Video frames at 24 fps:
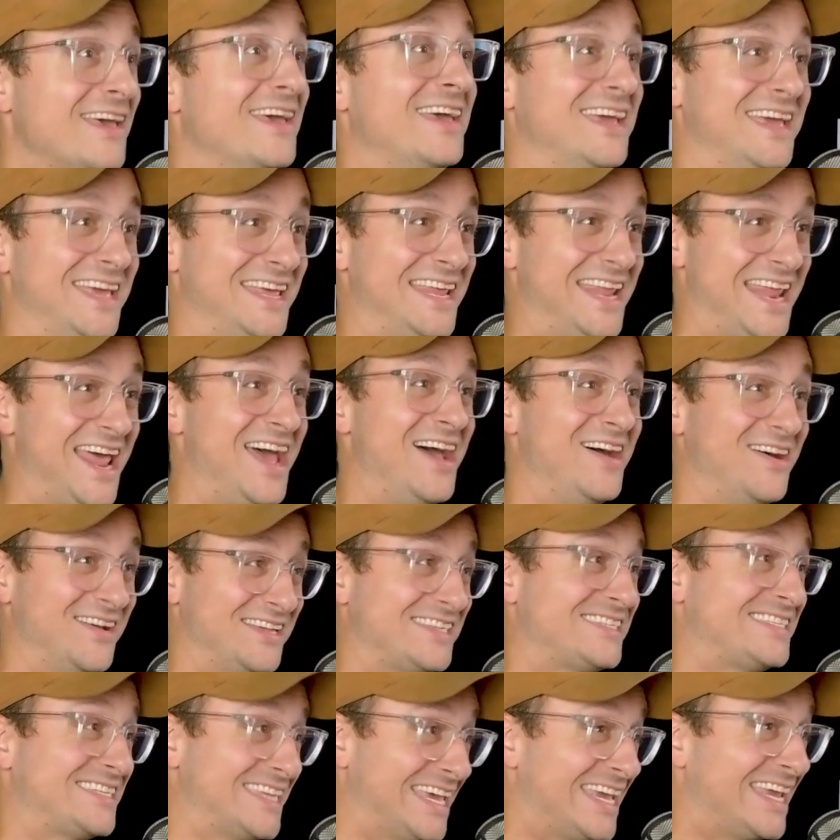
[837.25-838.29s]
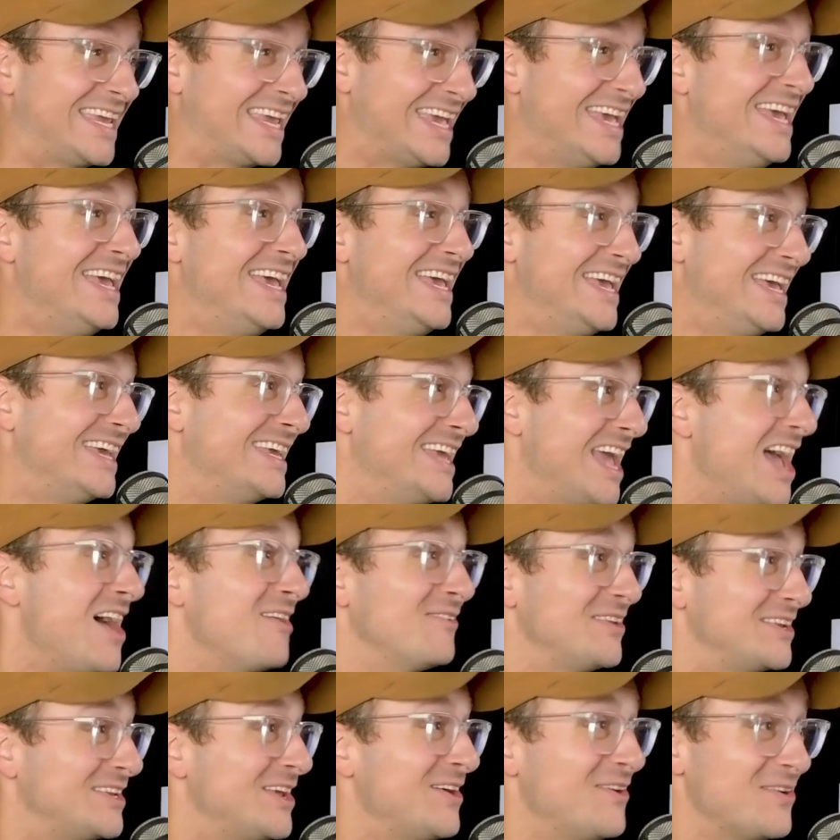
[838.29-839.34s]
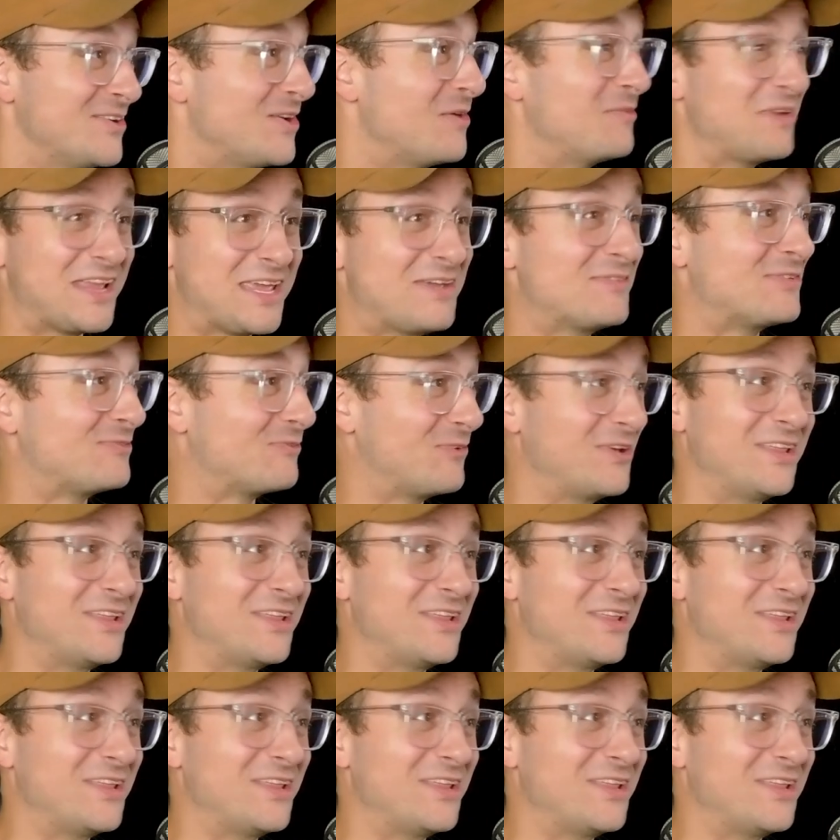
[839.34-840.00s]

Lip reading: I was like, yeah, we do. And nobody even